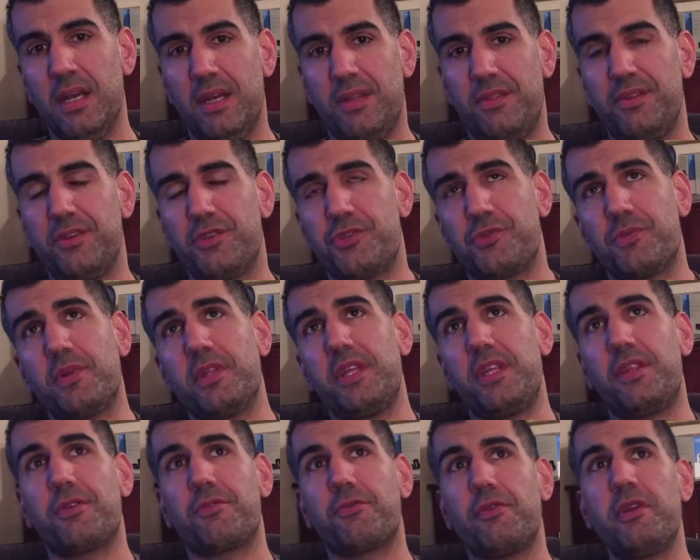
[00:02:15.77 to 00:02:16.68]
There's
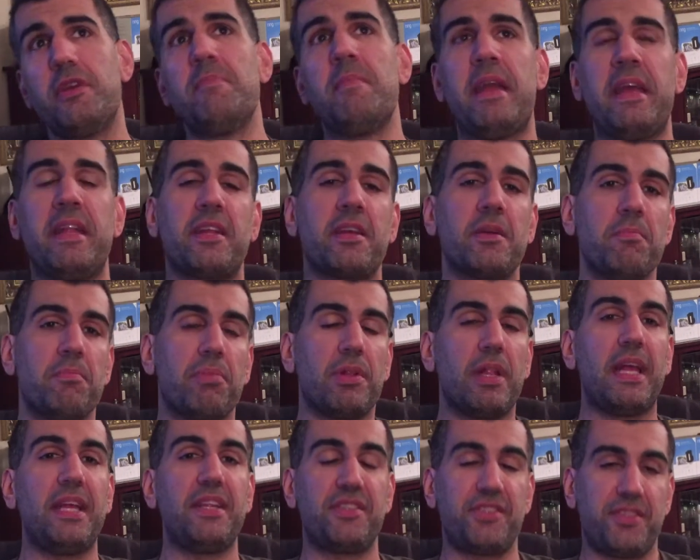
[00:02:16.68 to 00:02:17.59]
really three main
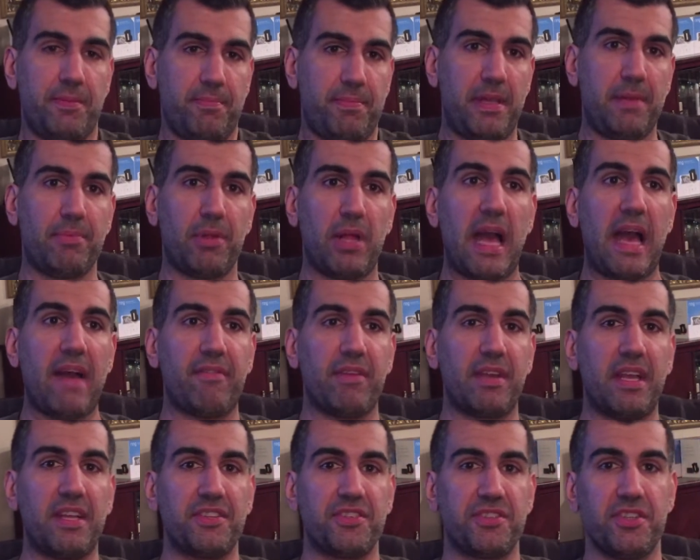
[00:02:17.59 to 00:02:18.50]
complaints that people have
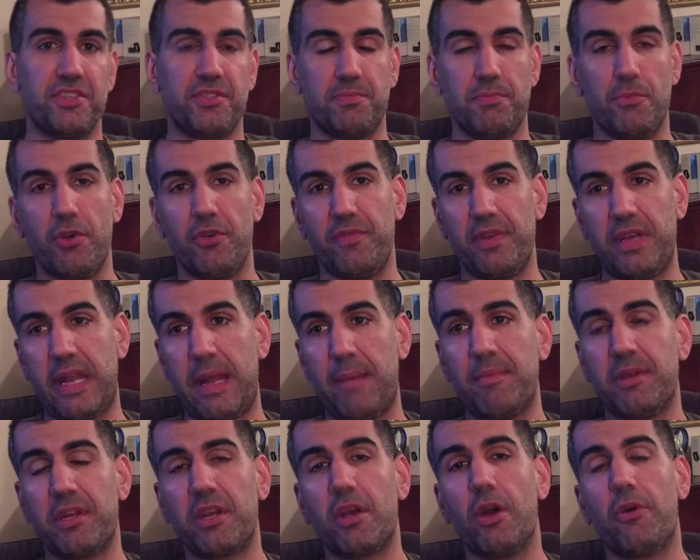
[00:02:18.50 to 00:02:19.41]
against this movie, and I'm
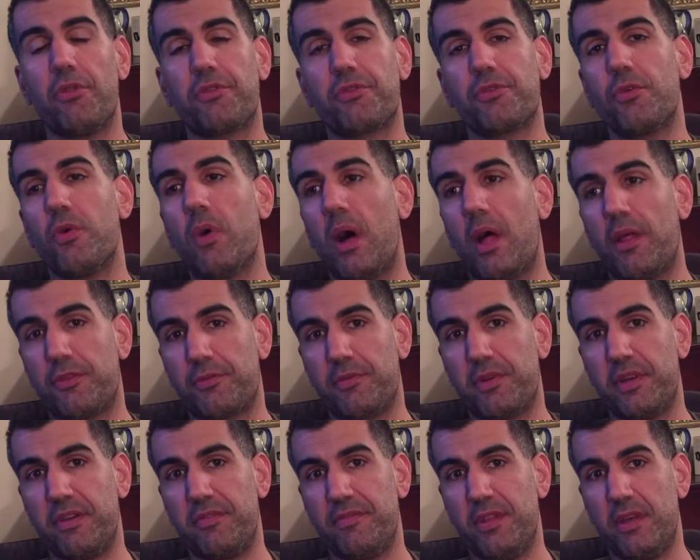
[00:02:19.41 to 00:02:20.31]
going to go through all
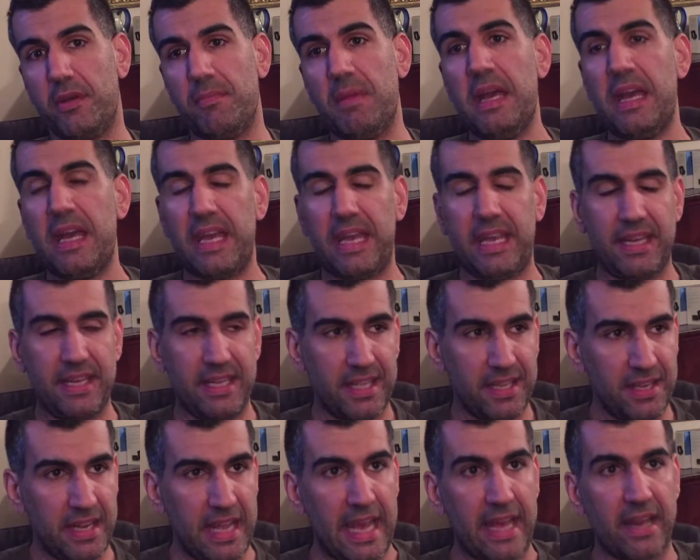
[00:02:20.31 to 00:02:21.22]
three of them, and
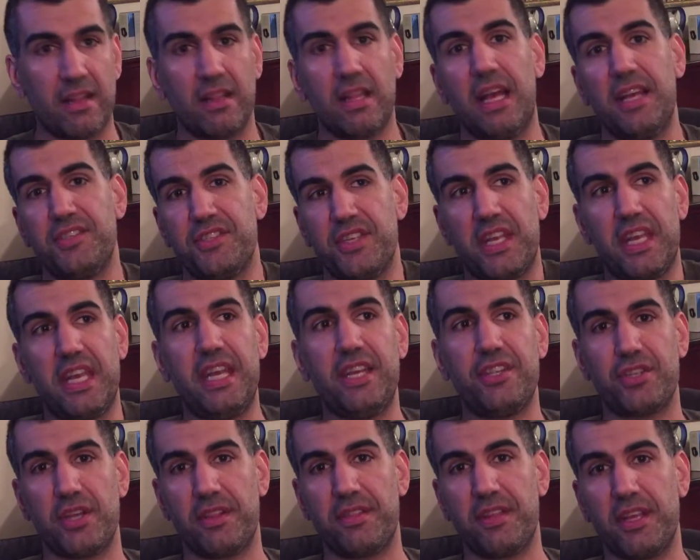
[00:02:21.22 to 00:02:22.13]
in analyzing
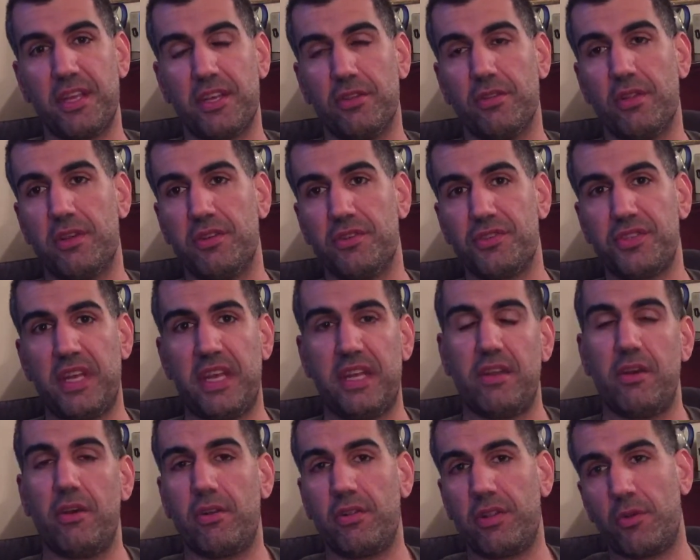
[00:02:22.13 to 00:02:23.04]
each, I think you'll understand
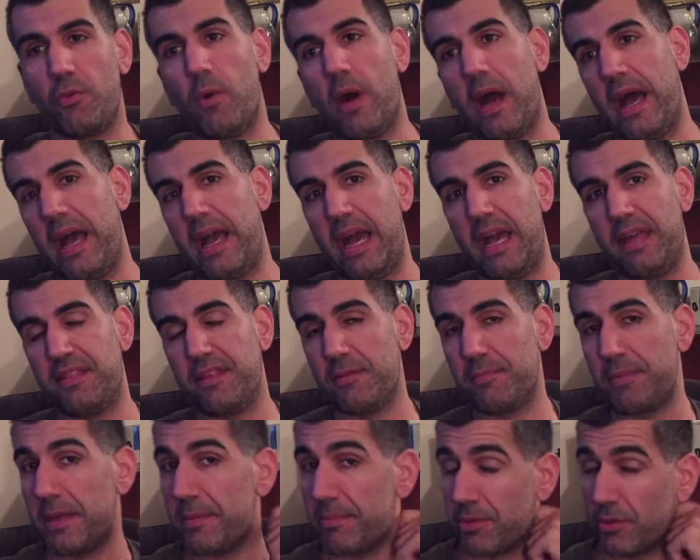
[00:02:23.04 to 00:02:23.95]
not only why I
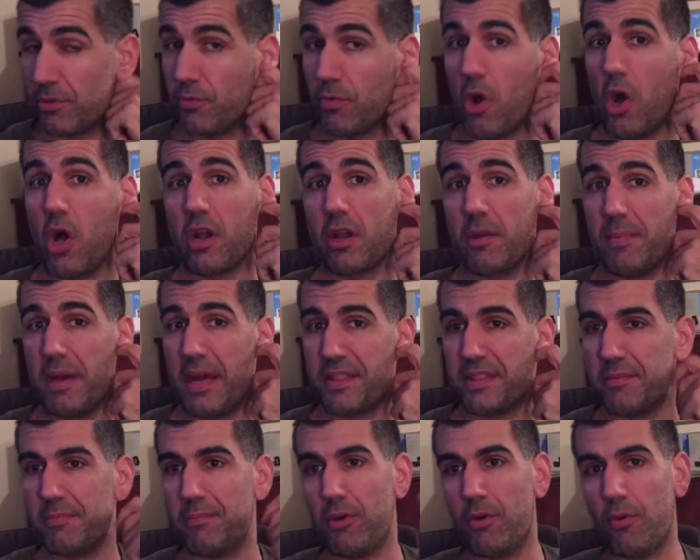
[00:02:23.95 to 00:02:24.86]
think people are wrong
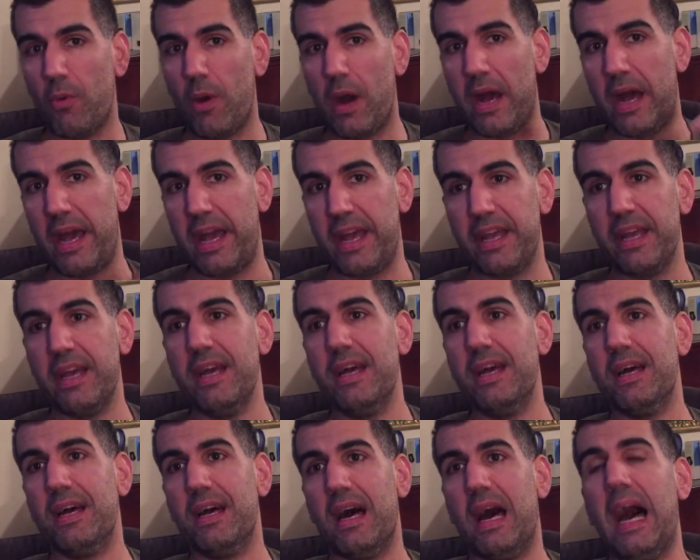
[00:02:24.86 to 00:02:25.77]
about them, but why
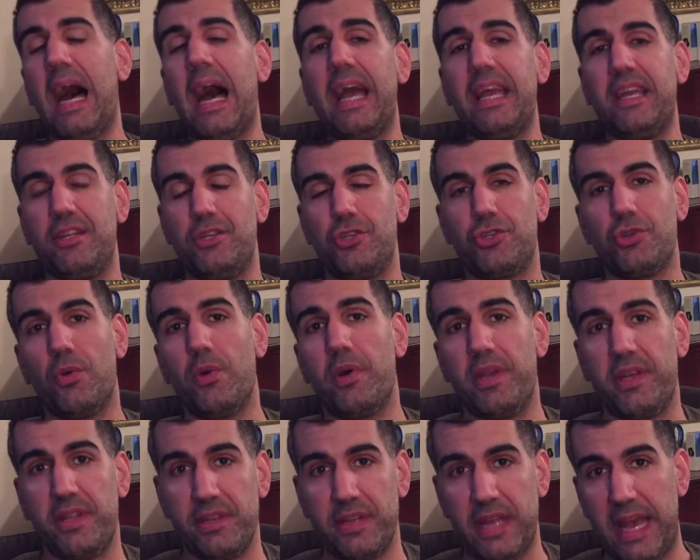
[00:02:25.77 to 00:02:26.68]
I
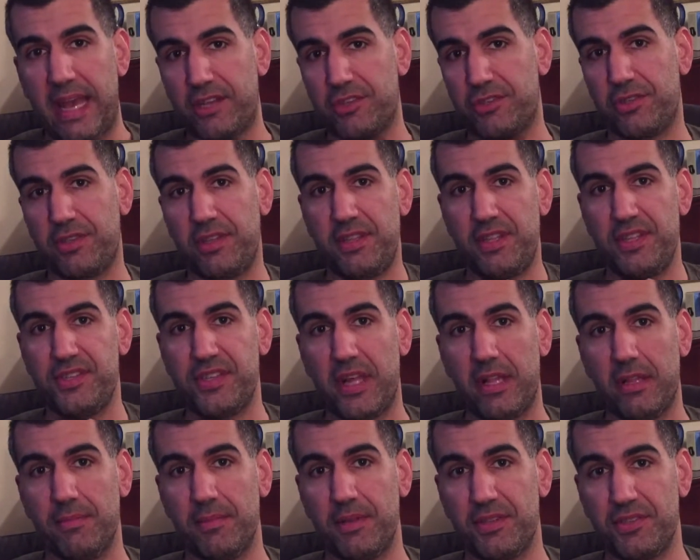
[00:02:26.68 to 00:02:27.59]
enjoyed actually these
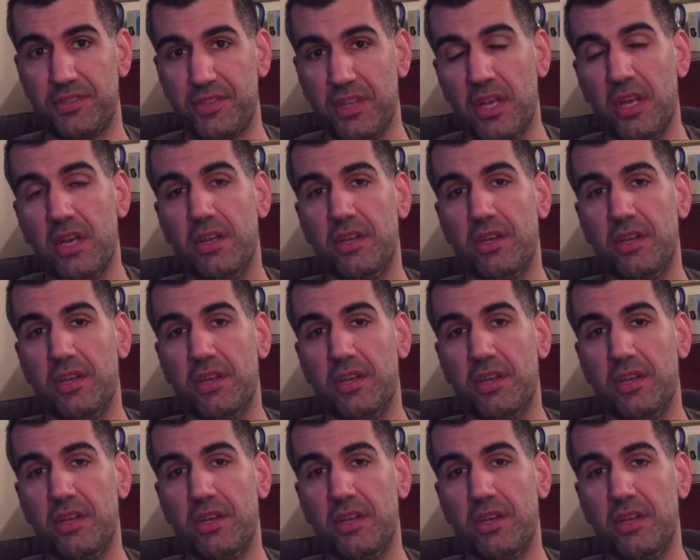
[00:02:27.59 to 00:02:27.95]
elements.